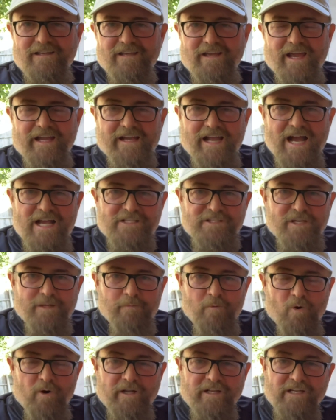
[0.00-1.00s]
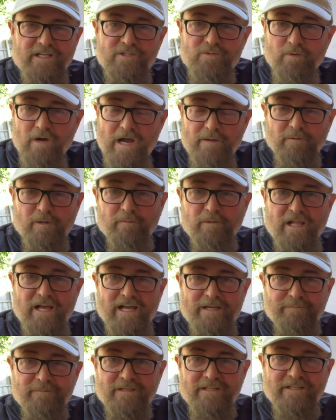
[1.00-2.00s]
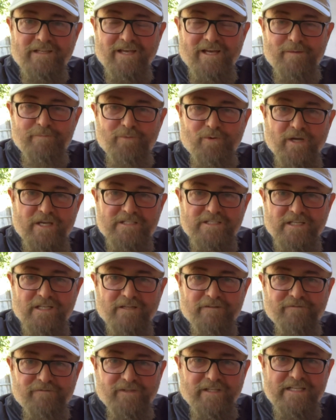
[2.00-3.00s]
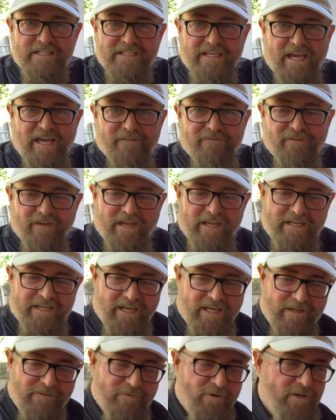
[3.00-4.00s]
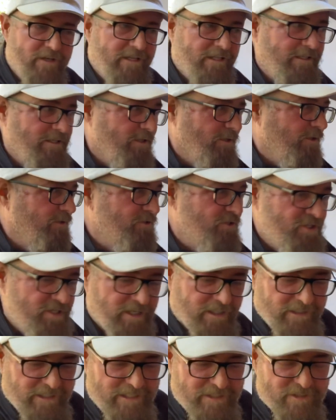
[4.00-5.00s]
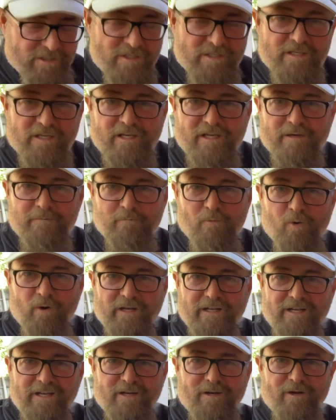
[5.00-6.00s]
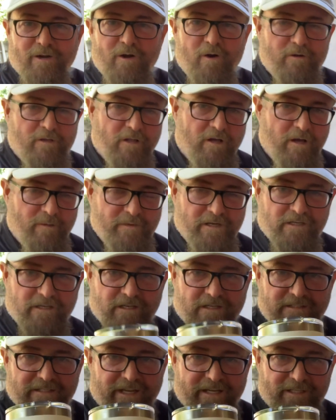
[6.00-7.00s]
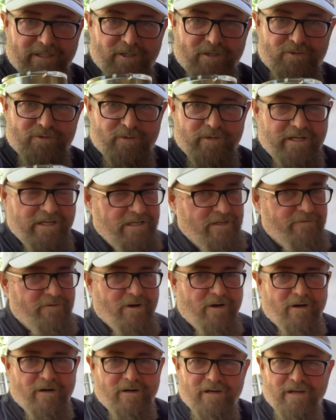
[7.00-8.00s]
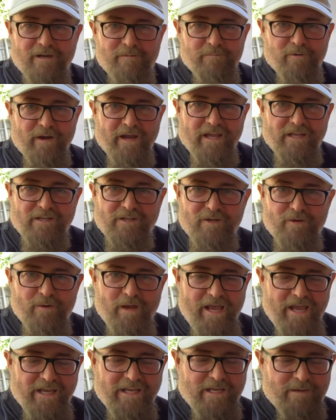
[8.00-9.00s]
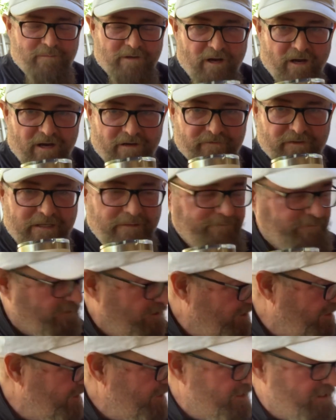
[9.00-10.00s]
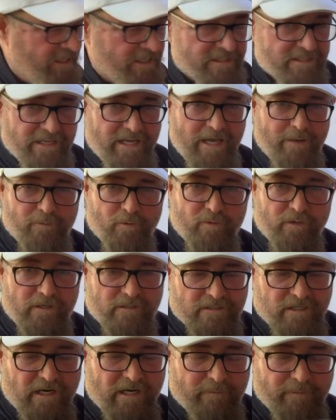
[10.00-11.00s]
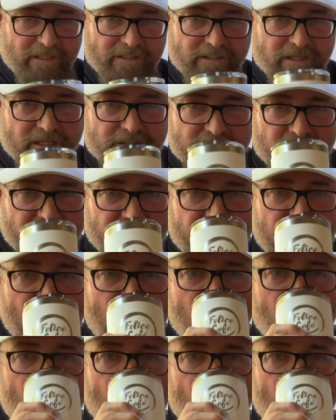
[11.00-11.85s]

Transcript: Hey guys, good morning. It's Robert Blackman, president of Felice Cafe. Kind of on a little chilly this morning here in Oklahoma. Going to take a little drink of our brand new AM coffee. You're going to see a sample. We're going to talk about that today.